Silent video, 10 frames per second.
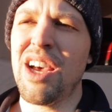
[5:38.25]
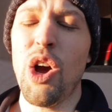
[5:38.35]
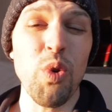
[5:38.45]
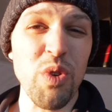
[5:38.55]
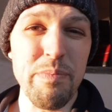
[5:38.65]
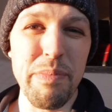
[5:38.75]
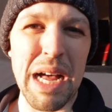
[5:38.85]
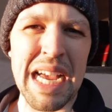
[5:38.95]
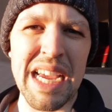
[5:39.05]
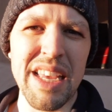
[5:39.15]
owned
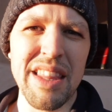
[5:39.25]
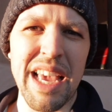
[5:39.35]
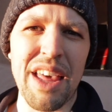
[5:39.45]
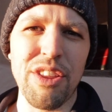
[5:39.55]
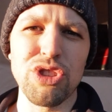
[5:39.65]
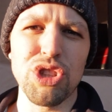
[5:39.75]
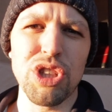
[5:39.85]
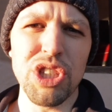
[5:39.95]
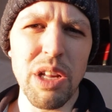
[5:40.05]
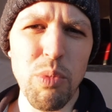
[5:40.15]
by the Catholic
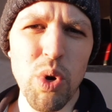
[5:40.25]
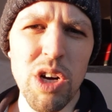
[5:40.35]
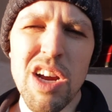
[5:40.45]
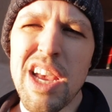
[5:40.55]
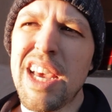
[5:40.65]
Church anymore.